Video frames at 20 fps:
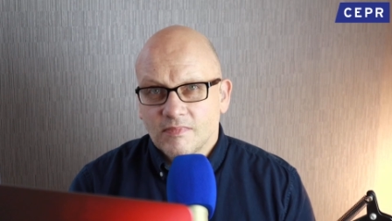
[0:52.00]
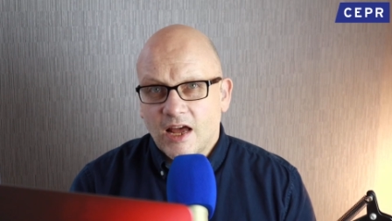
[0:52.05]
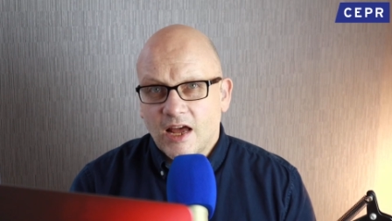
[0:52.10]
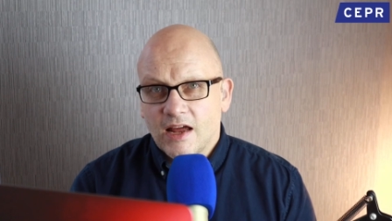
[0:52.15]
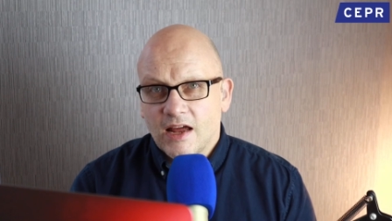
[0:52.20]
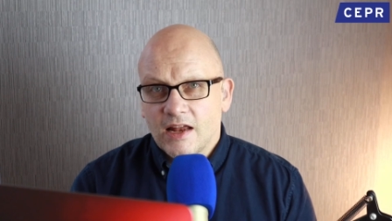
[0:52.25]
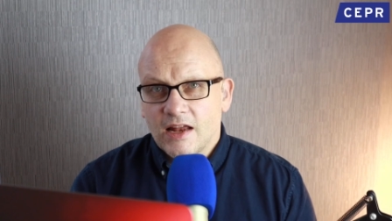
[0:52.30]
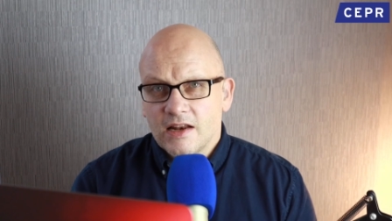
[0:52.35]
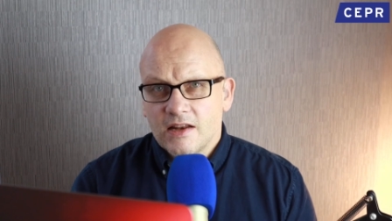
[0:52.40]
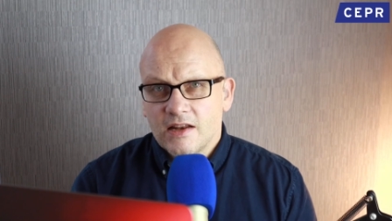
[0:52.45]

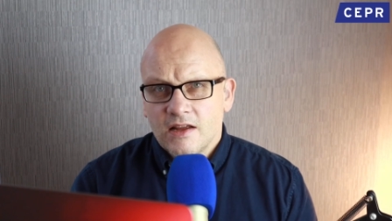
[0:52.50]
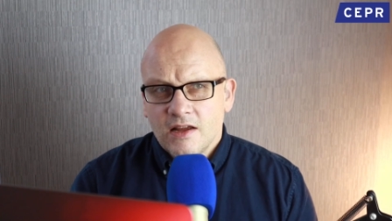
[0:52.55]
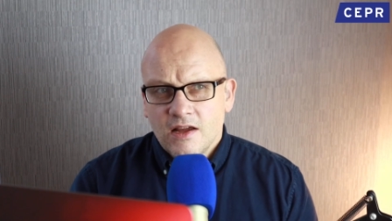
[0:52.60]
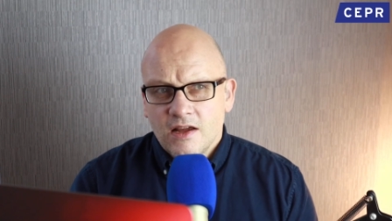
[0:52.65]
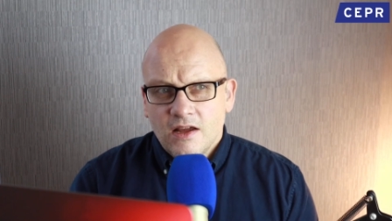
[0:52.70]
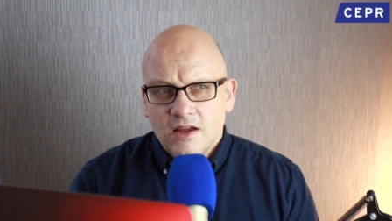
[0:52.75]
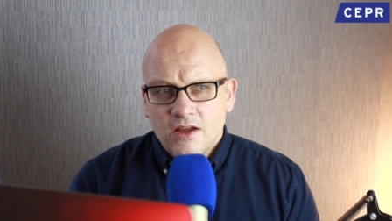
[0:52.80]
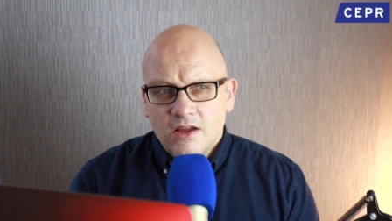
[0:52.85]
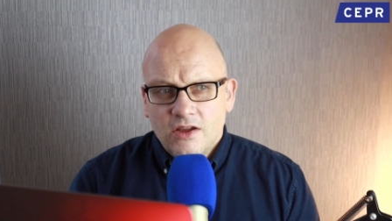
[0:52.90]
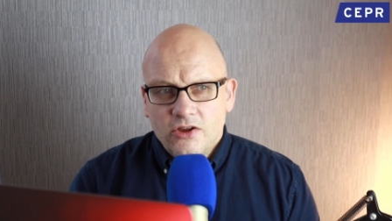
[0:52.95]
And
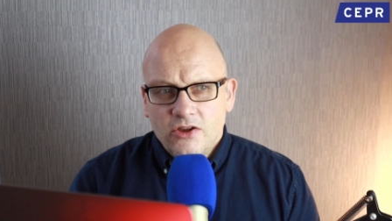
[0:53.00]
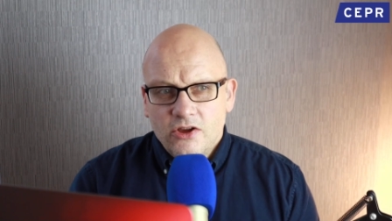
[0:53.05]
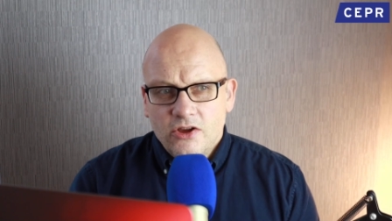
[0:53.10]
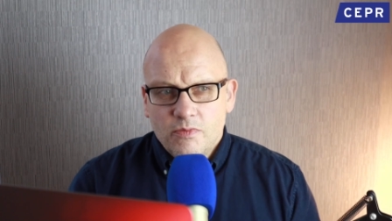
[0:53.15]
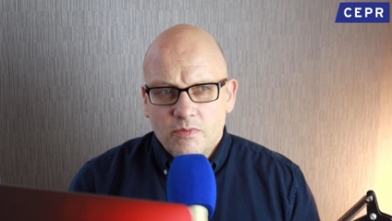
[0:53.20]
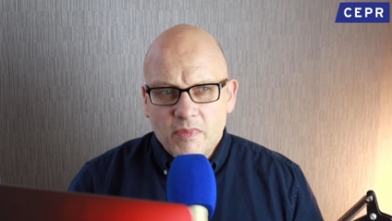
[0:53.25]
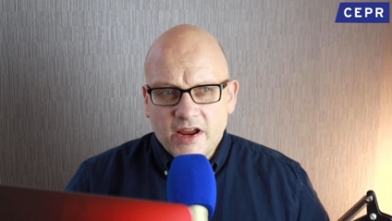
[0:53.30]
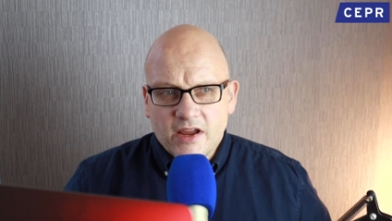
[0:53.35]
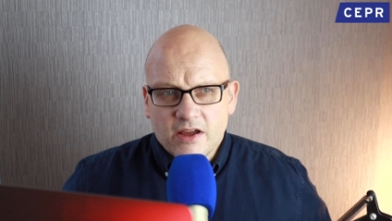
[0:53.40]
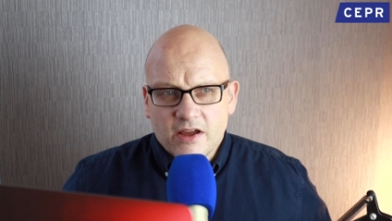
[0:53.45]
you
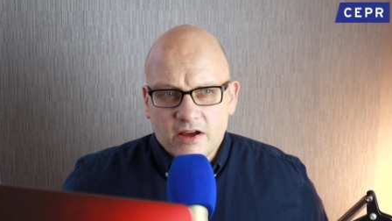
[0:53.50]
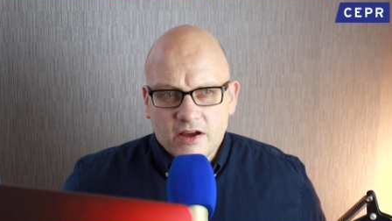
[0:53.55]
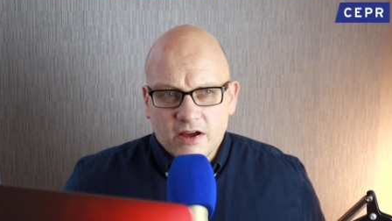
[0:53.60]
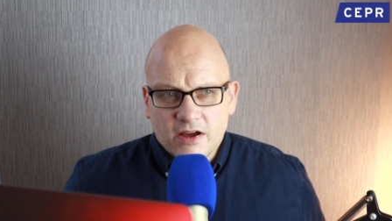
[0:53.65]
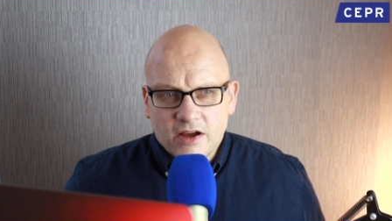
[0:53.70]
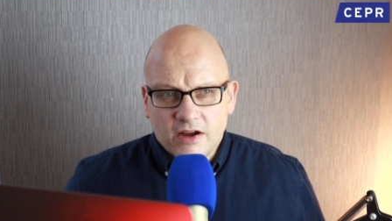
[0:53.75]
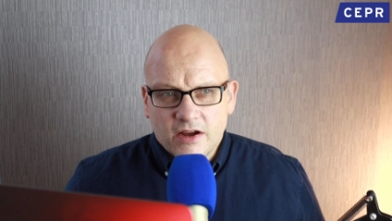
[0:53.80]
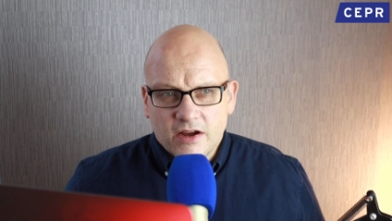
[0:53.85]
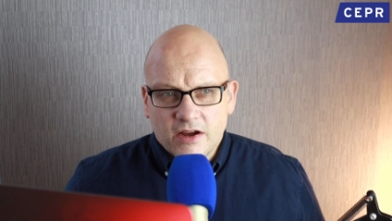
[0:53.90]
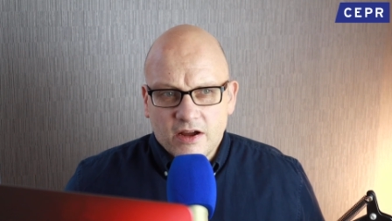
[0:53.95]
make
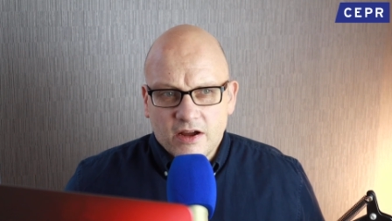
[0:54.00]
a,